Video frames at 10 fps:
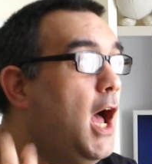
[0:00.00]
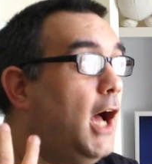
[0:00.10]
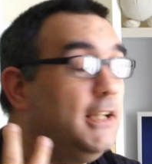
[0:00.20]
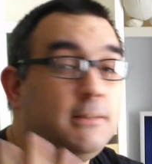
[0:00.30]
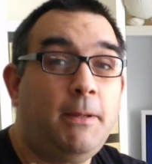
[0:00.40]

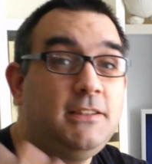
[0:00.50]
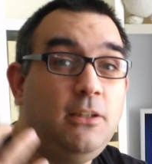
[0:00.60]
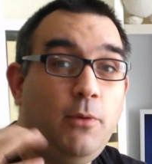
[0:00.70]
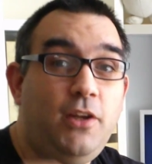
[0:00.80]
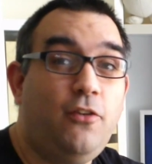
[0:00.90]
Especially
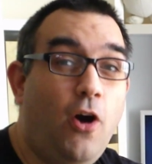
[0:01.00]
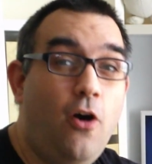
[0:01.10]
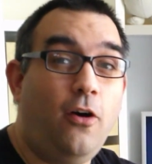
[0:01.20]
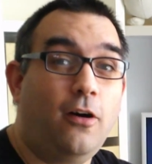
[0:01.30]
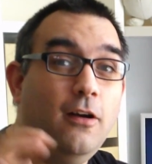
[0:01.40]
when you've
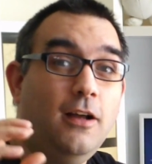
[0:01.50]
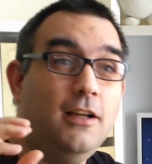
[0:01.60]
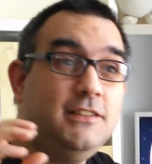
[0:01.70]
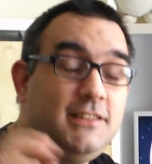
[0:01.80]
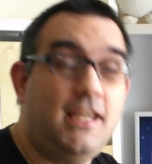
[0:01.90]
got
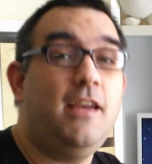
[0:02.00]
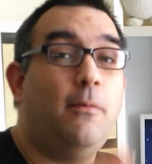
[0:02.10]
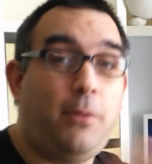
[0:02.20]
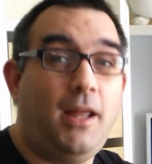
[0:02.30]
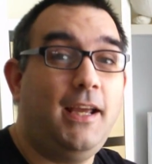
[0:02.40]
Sia
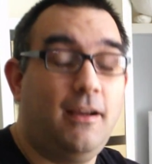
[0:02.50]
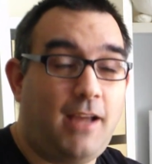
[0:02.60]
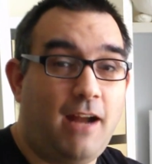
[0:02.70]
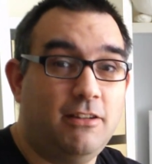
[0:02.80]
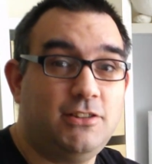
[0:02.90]
playing a
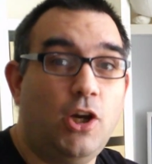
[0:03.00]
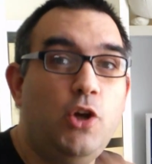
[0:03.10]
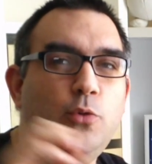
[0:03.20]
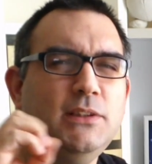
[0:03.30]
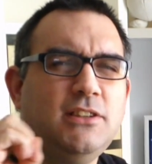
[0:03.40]
character
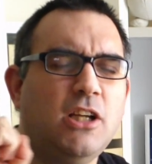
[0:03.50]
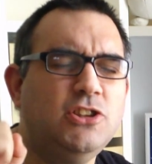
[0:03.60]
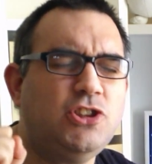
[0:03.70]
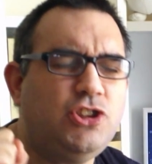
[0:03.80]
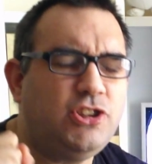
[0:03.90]
who is
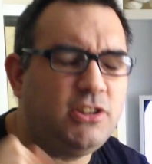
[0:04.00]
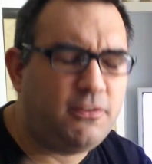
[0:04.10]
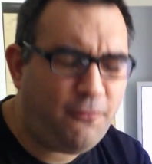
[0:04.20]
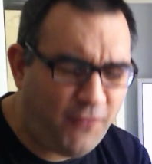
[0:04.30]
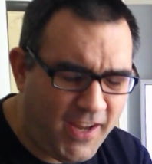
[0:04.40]

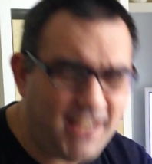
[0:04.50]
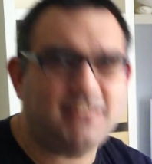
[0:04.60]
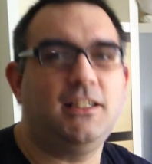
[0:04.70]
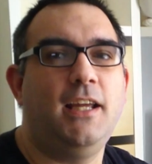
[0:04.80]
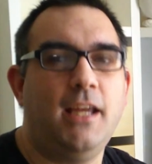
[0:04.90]

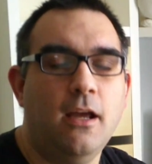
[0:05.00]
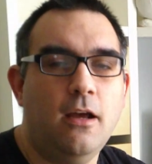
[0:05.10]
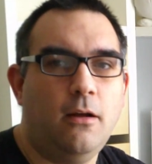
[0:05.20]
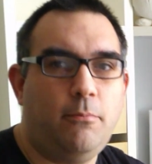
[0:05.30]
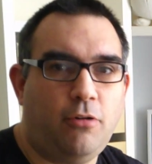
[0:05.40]
fiercely
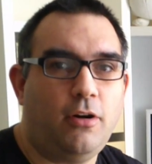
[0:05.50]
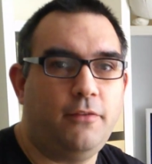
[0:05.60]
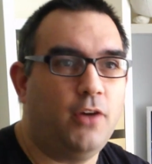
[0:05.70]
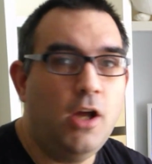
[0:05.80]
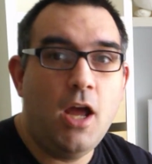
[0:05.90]

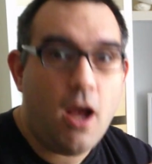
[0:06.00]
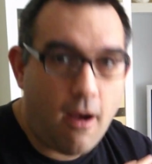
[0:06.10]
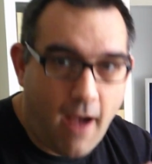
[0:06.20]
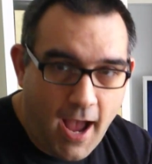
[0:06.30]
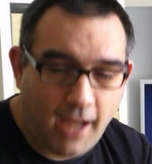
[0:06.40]
private,
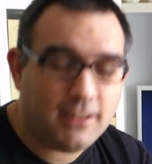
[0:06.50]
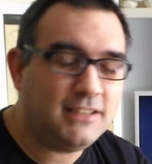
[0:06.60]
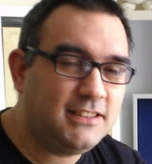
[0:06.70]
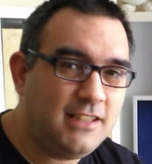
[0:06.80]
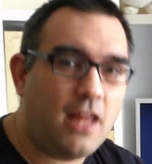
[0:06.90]
has
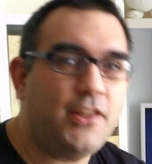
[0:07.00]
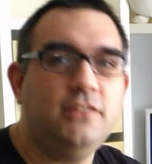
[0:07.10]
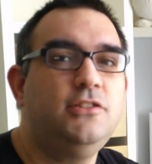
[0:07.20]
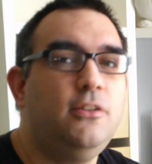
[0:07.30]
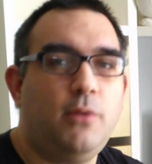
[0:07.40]
nothing
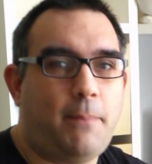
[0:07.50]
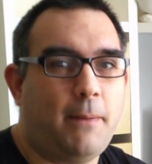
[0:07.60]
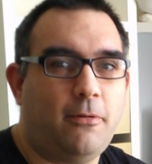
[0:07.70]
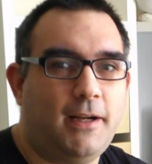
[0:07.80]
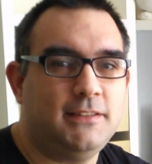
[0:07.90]
to do with the
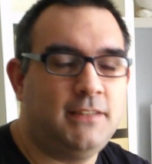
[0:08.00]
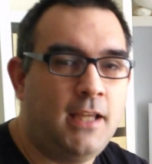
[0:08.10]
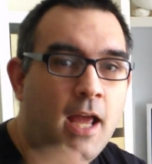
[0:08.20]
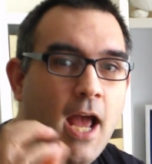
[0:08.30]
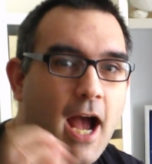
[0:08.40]
paparazzi,
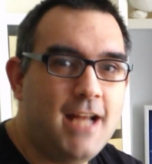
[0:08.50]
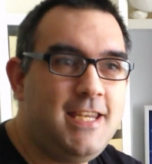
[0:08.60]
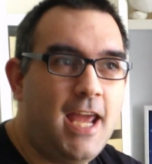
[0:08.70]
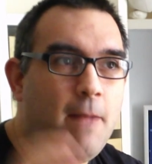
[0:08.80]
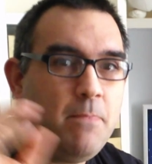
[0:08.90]
and
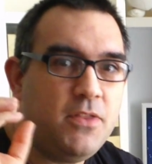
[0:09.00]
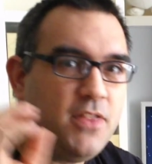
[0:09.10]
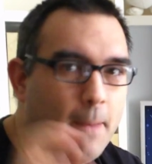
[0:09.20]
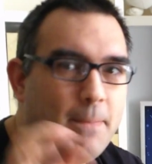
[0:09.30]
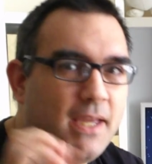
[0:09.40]
yet
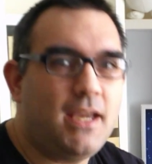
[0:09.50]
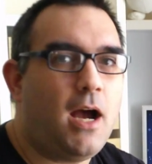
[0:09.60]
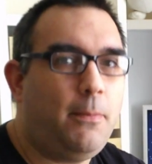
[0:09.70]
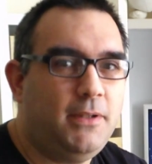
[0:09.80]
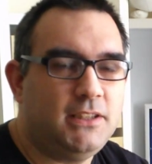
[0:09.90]
they're bigging it
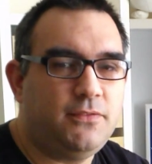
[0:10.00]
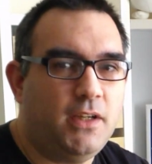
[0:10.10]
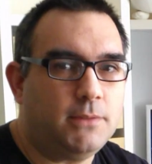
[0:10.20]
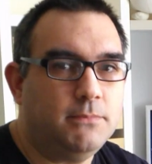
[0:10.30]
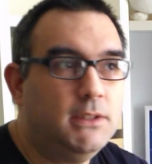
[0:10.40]
up in this
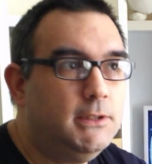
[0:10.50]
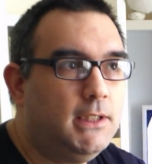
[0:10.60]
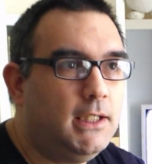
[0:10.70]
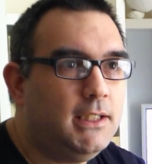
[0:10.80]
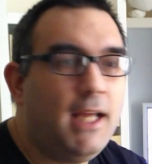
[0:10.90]
film.
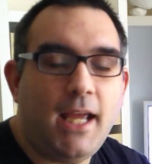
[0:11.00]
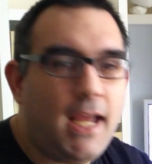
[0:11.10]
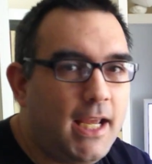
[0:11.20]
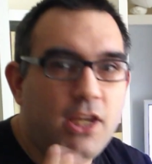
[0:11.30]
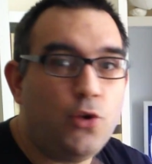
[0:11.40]

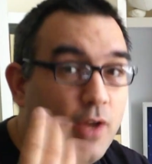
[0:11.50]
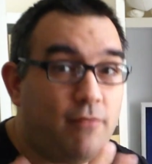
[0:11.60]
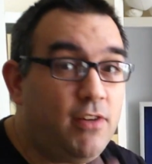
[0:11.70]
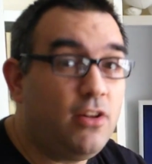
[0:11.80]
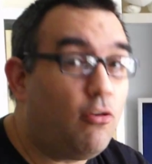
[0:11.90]
You're
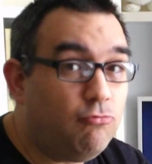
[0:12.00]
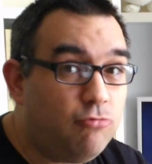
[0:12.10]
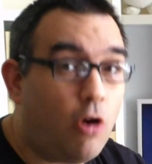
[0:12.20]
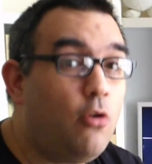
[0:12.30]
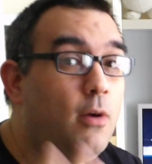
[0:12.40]
giving the
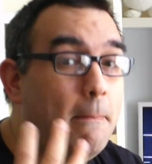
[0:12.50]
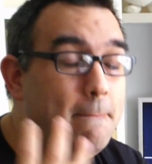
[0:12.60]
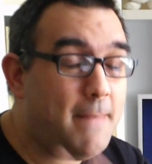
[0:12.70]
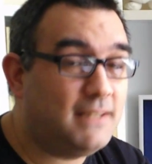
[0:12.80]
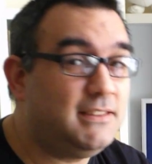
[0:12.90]
wrong
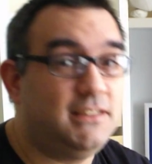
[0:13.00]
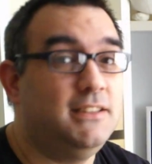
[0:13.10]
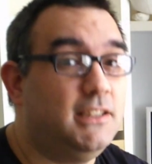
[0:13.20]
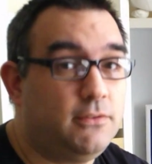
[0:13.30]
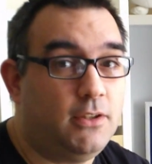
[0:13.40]
message in
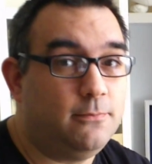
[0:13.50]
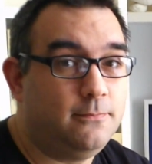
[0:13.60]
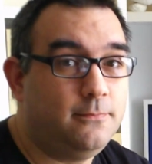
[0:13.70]
this film.